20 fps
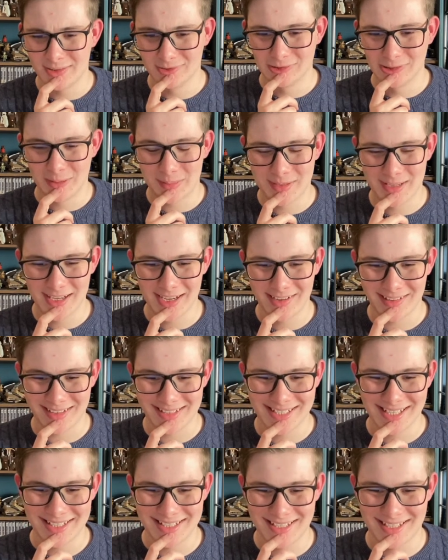Rob Kernick
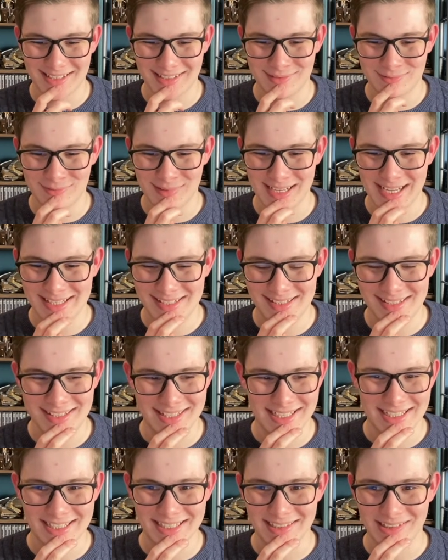is asking where to
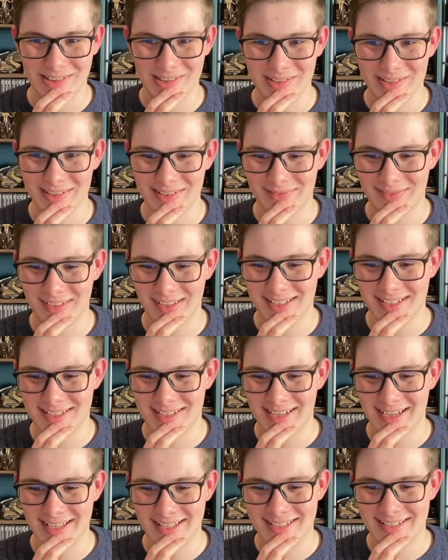start on the figure
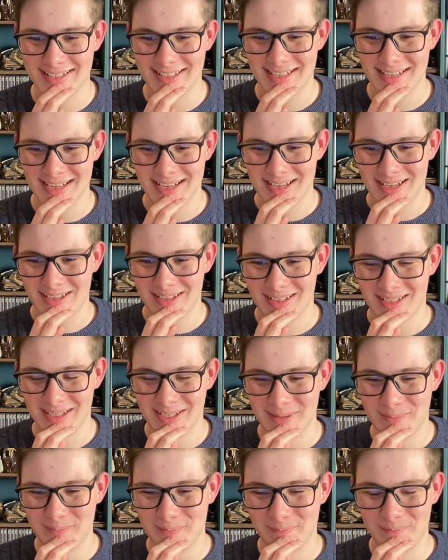sets.
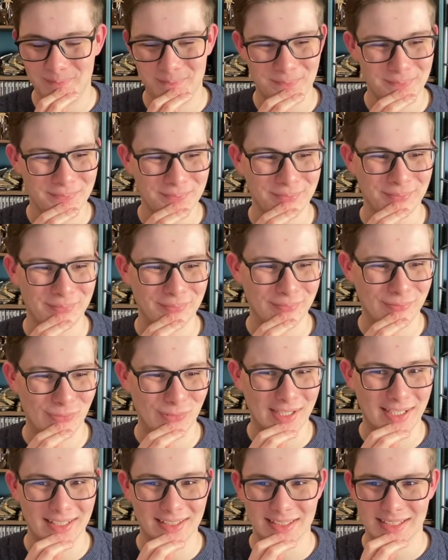Um,
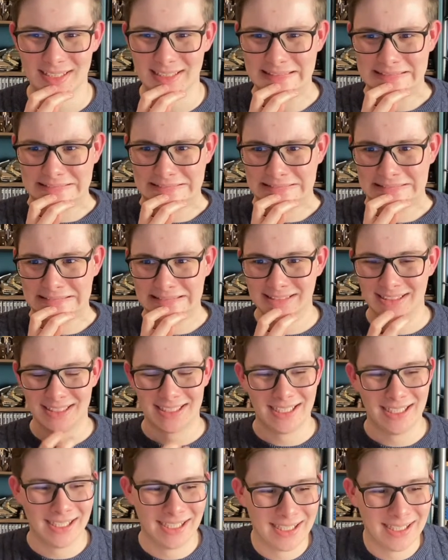well,
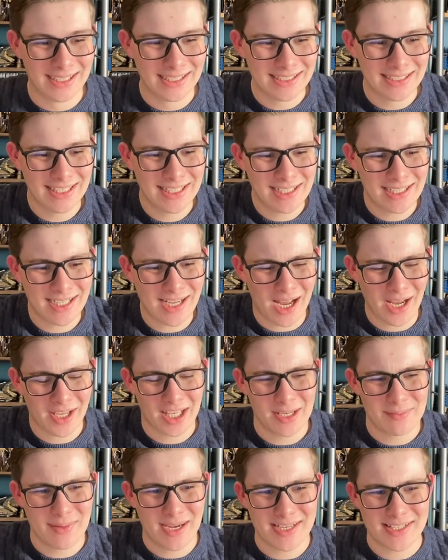uh, yeah, I, I,
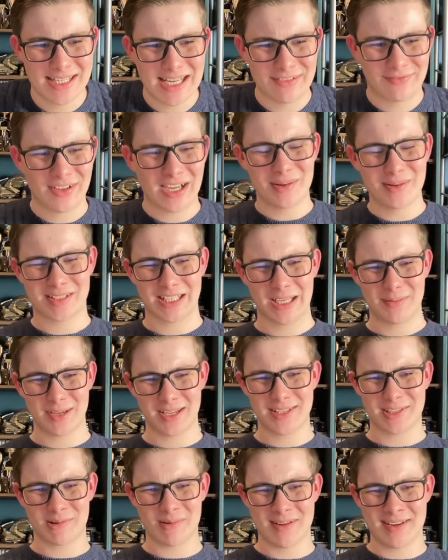can imagine if I was coming
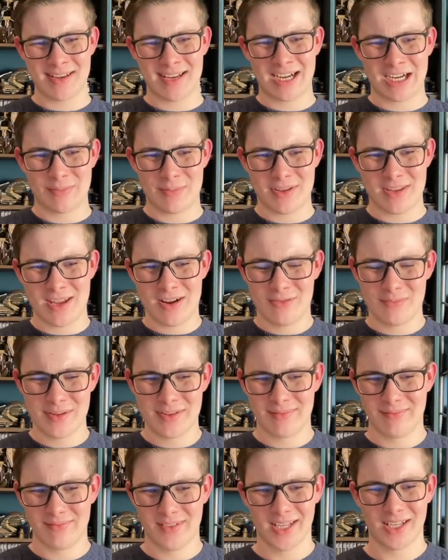into it now, it'd be, it would
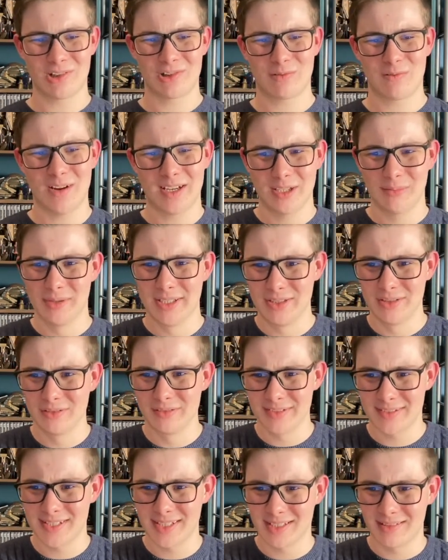be incredibly
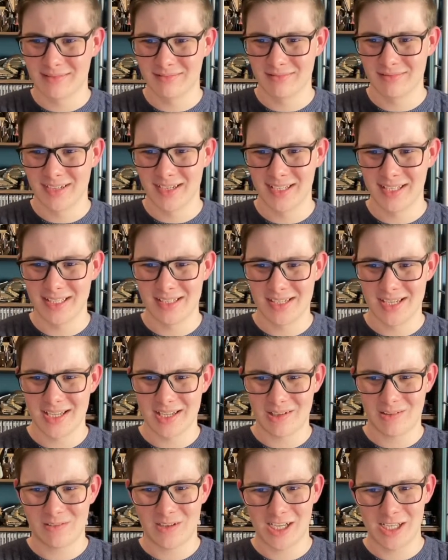daunting, really.
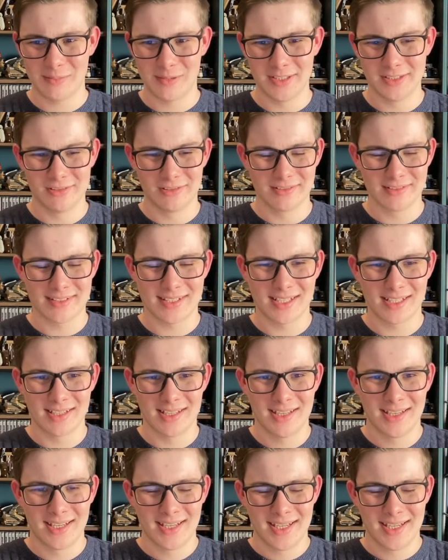Incredibly daunting.